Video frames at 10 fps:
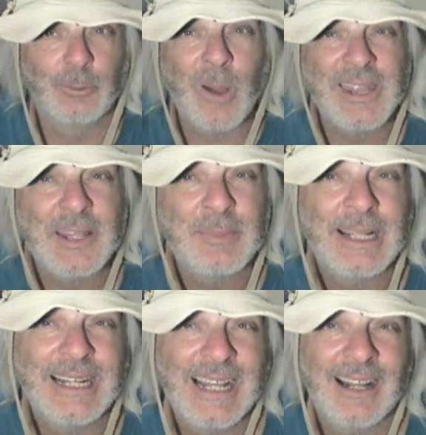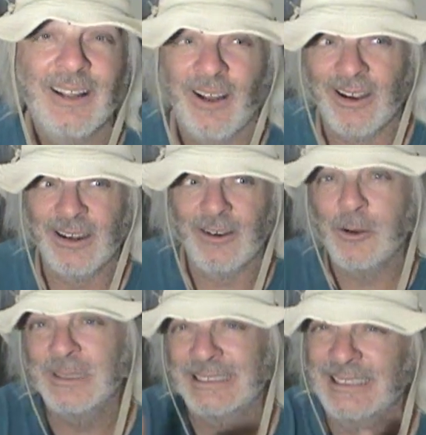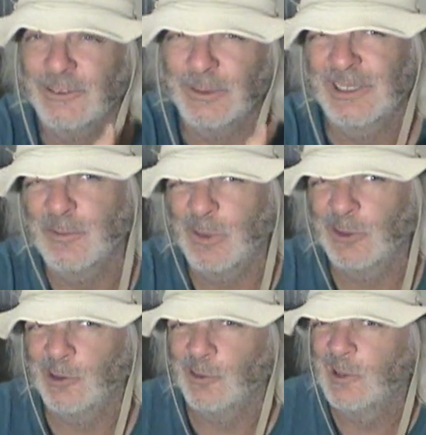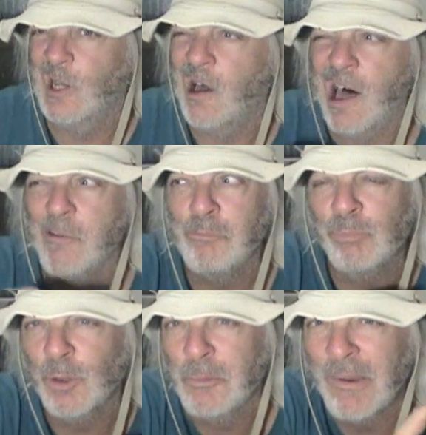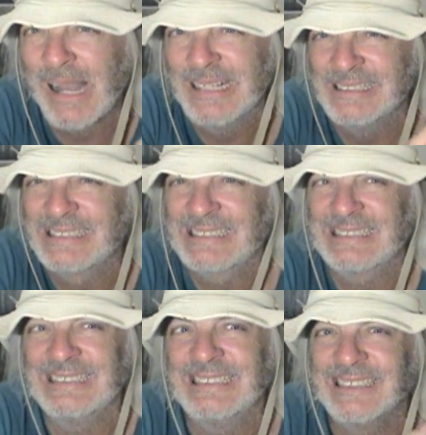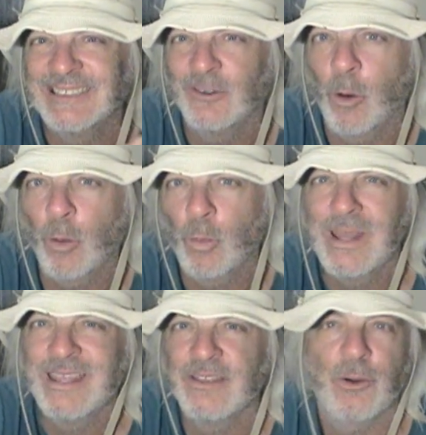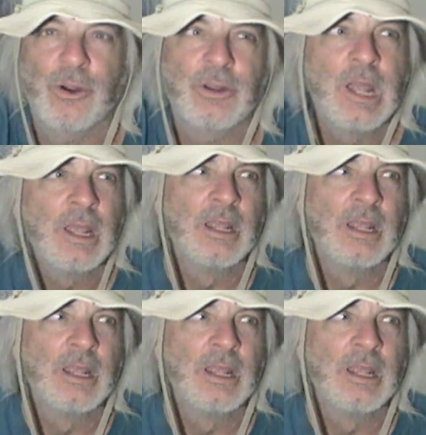What the bloody hell are homosexuals supposed to compromise in or with or